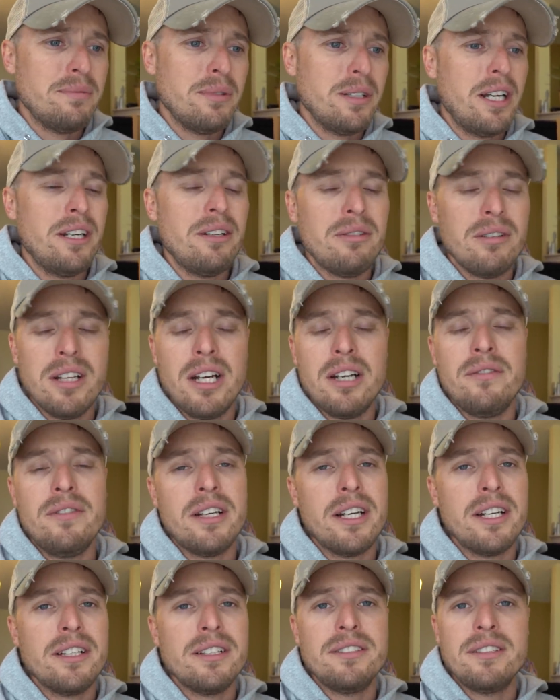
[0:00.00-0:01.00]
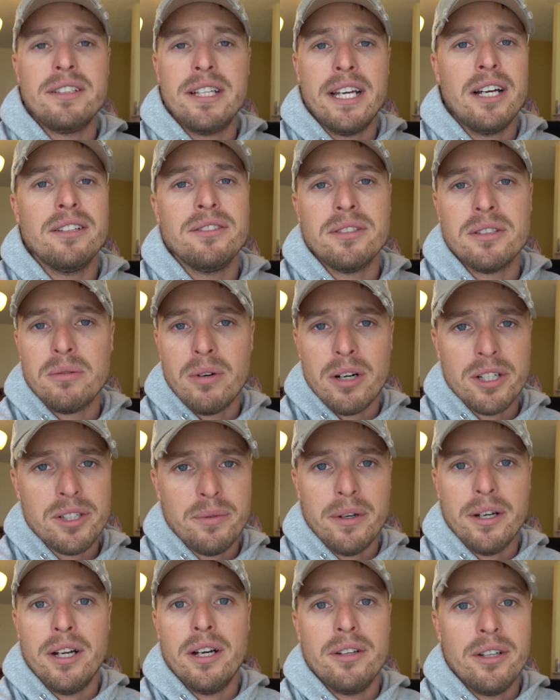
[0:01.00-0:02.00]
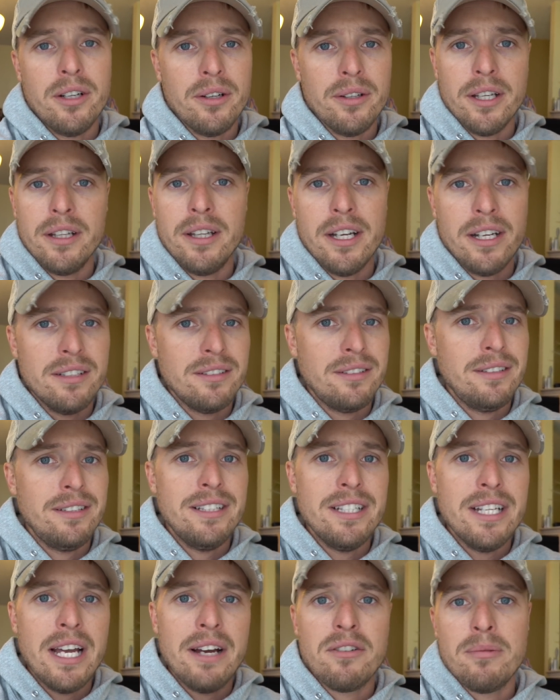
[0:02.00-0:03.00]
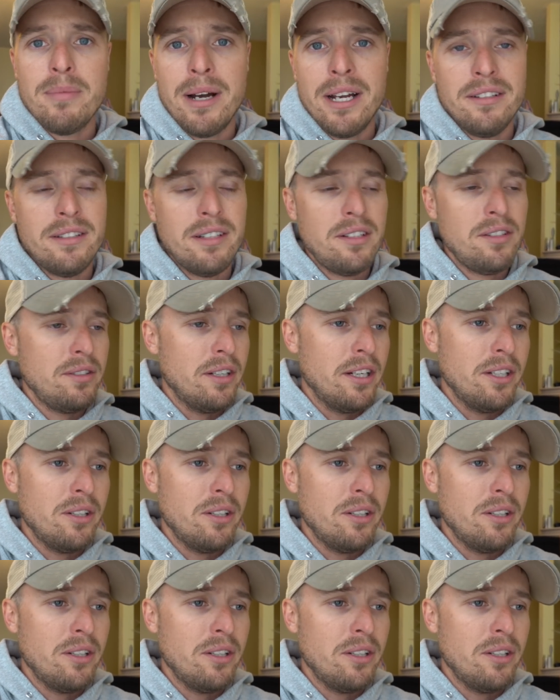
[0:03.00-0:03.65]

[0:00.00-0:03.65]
but I know a lot of you guys and gals that are watching right now know that that is never my intention.